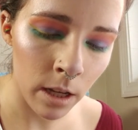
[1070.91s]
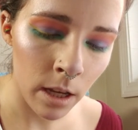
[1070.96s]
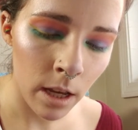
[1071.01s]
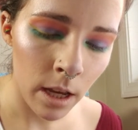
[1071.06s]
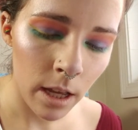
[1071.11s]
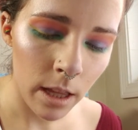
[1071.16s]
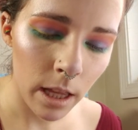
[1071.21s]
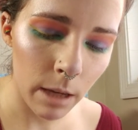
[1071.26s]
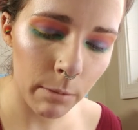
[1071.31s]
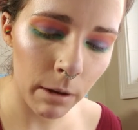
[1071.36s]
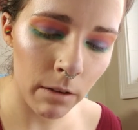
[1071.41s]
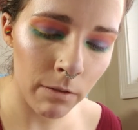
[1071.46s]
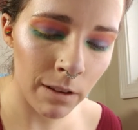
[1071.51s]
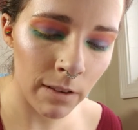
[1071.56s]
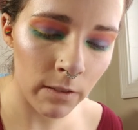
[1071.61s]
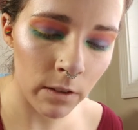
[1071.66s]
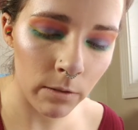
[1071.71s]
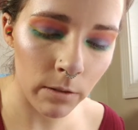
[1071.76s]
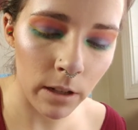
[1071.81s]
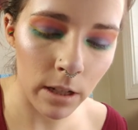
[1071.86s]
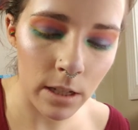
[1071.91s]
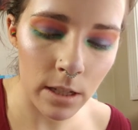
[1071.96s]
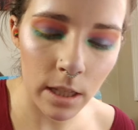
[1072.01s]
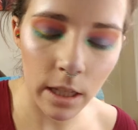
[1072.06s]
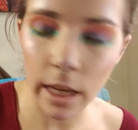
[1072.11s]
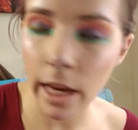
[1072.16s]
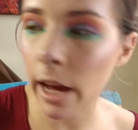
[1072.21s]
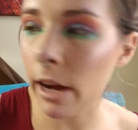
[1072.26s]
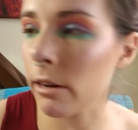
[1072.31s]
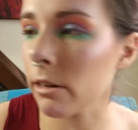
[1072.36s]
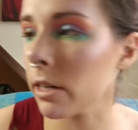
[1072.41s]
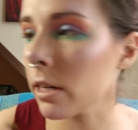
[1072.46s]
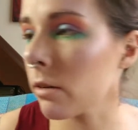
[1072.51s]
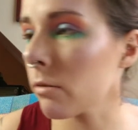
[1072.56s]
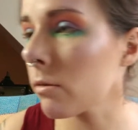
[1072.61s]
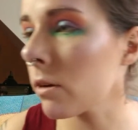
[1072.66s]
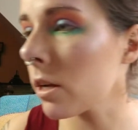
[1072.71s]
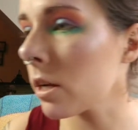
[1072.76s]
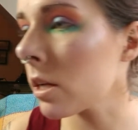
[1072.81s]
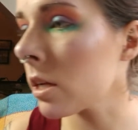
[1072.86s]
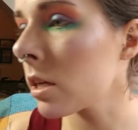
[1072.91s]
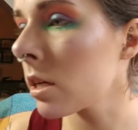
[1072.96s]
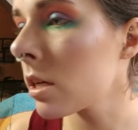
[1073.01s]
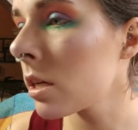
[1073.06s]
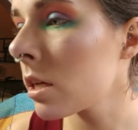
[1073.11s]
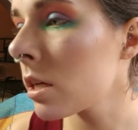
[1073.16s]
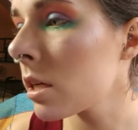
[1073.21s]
I think my favorite one is the carroty one.